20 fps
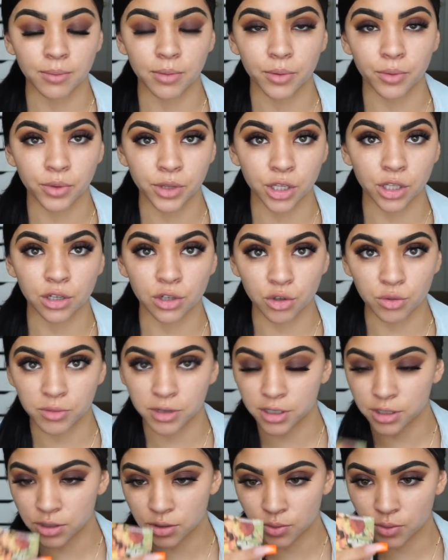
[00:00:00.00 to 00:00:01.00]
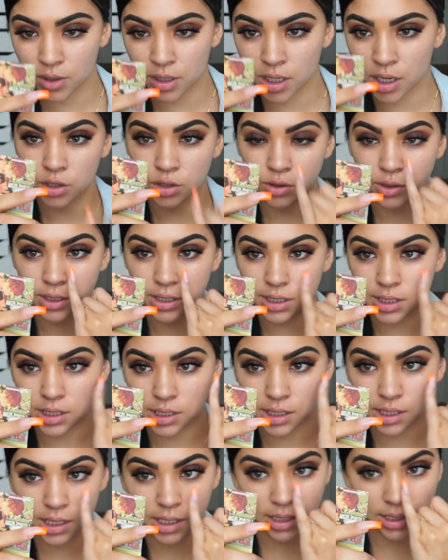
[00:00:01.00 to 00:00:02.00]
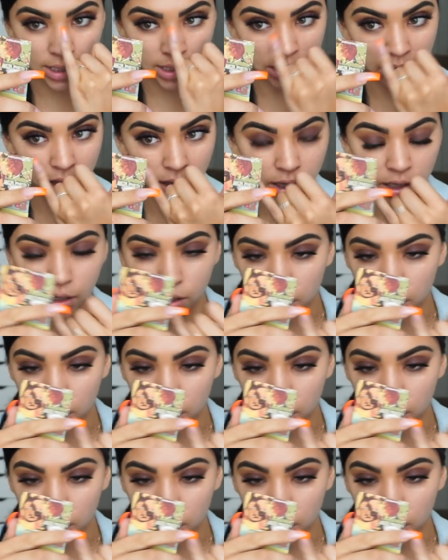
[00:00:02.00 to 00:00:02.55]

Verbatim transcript: but with the luminous one you can see slight